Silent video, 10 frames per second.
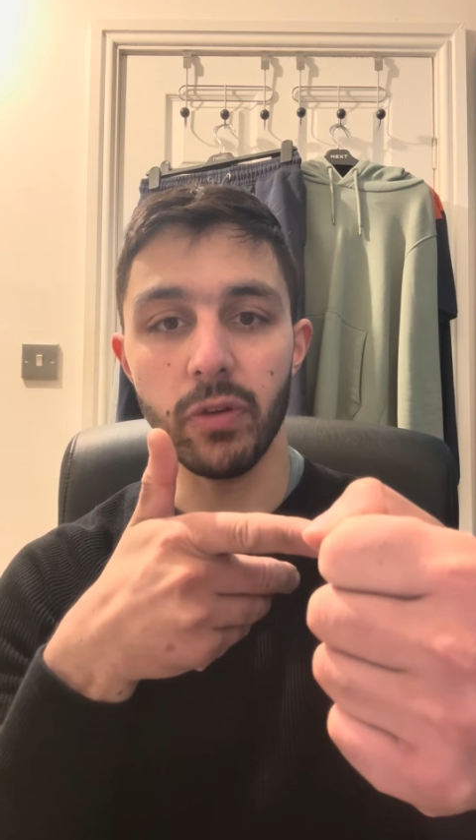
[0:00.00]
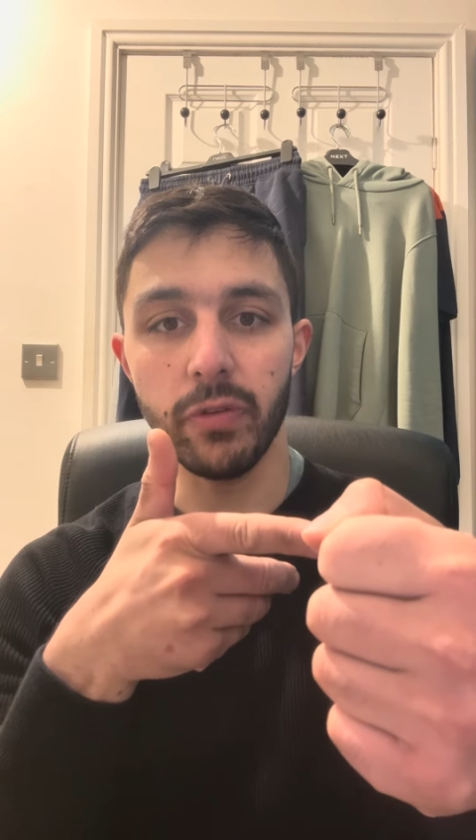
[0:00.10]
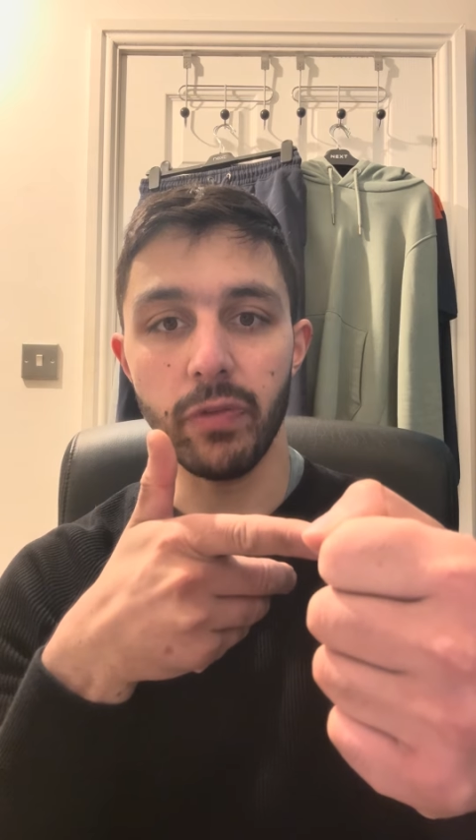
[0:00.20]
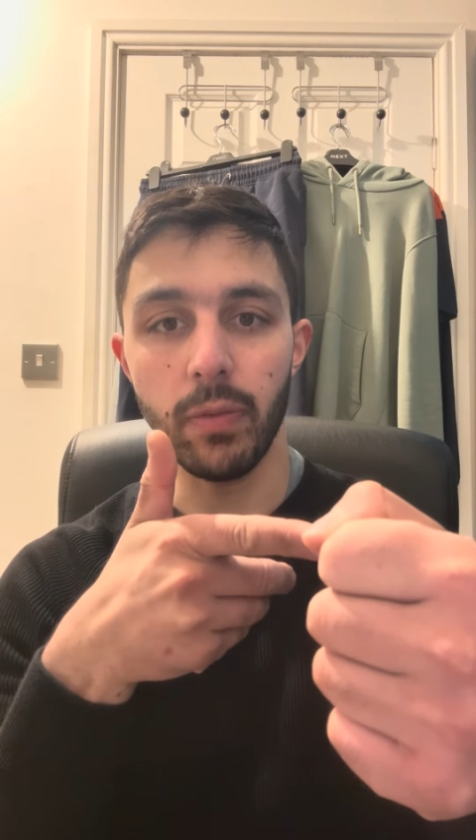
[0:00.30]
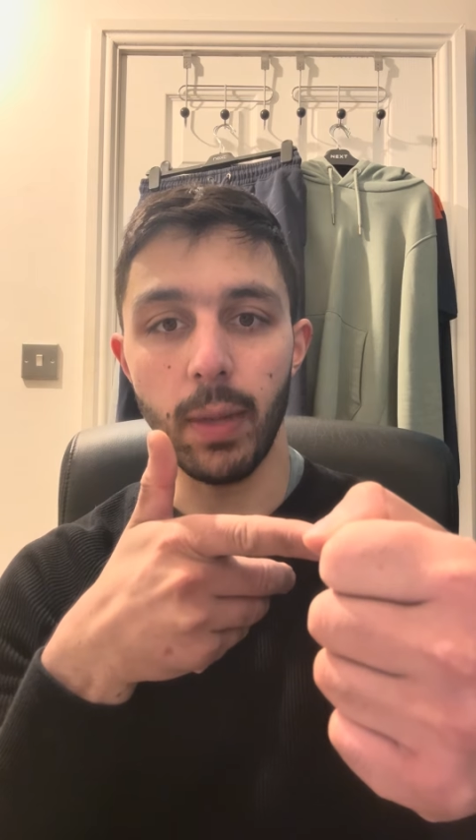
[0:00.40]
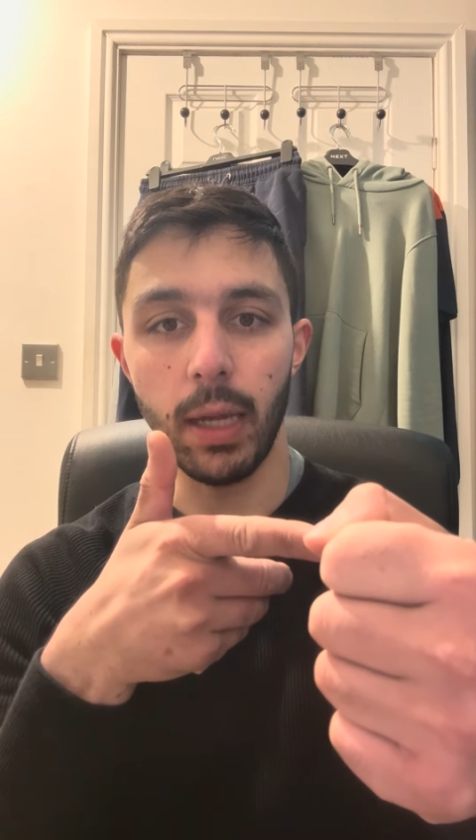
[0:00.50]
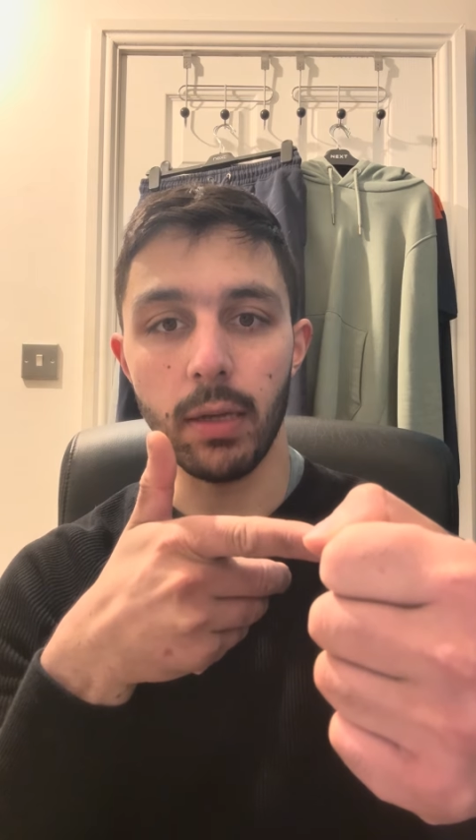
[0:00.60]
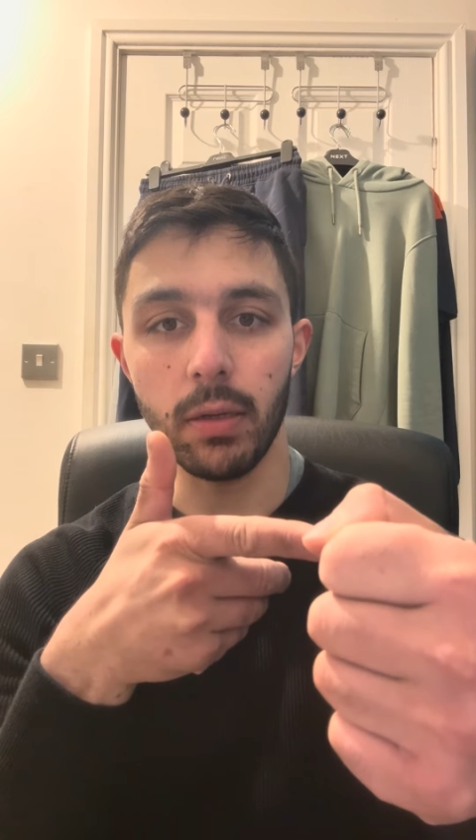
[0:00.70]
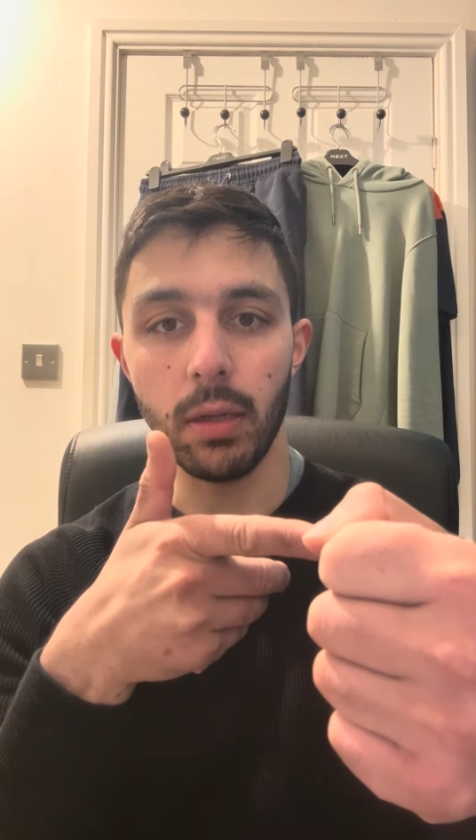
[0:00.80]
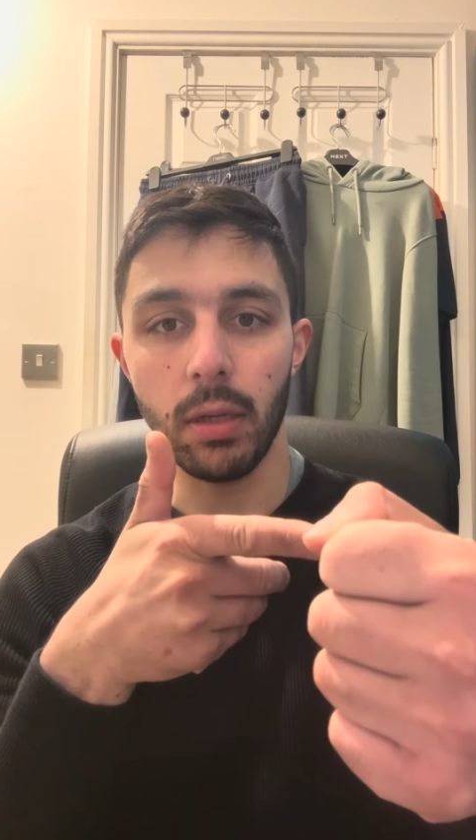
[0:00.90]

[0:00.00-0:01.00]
of the mind.